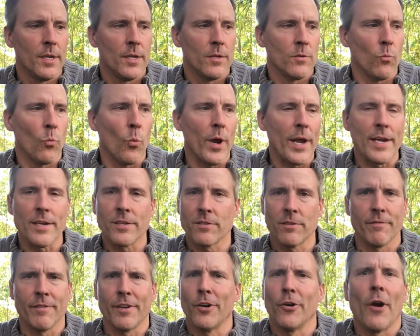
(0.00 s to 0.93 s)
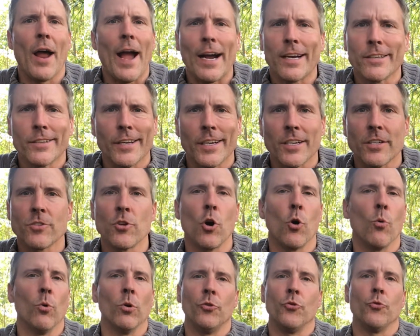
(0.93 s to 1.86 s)
ways of interacting. So
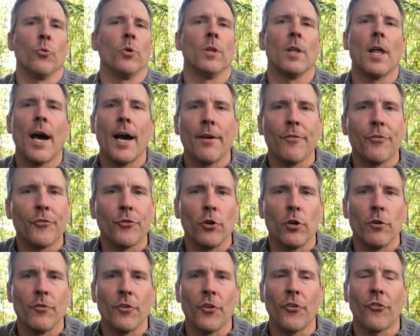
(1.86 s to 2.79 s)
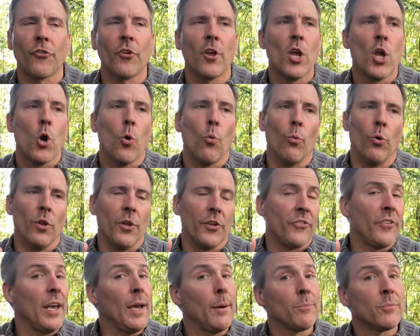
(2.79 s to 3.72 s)
we'll do a live service. We'll
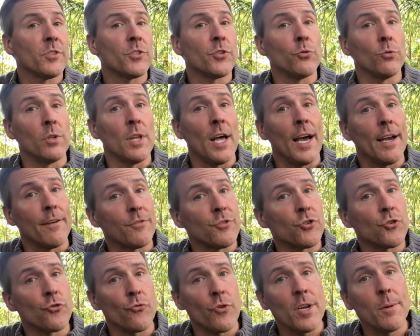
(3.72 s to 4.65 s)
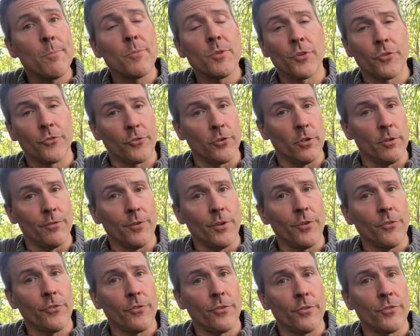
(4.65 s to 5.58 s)
attempt to live stream the
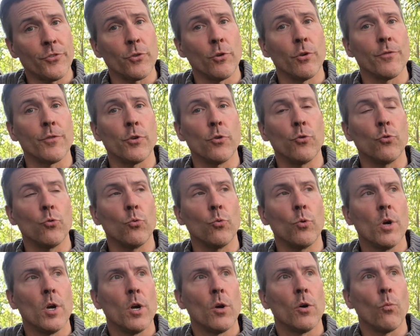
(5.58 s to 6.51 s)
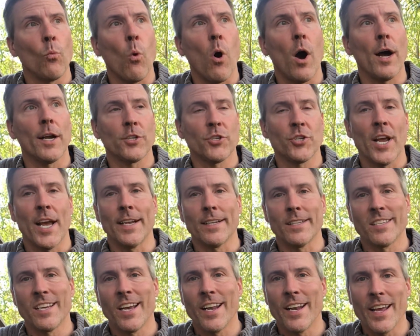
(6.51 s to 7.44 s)
service. So if you watch at
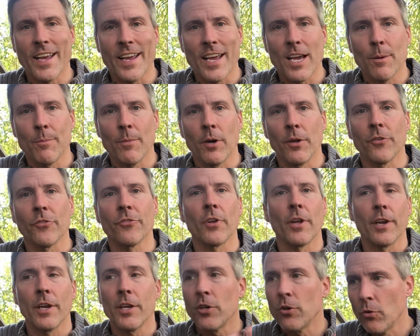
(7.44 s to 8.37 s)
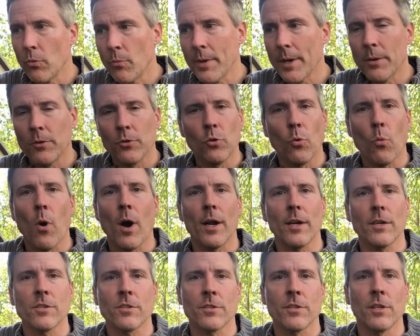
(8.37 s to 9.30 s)
10 a.m. on Sunday, you'll be able to
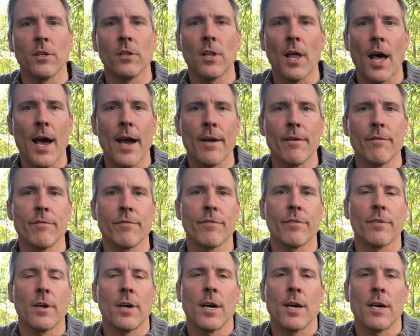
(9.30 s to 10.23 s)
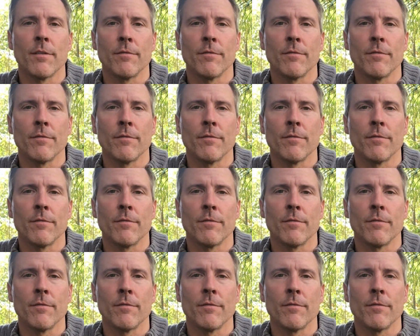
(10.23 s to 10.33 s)
watch the live uh,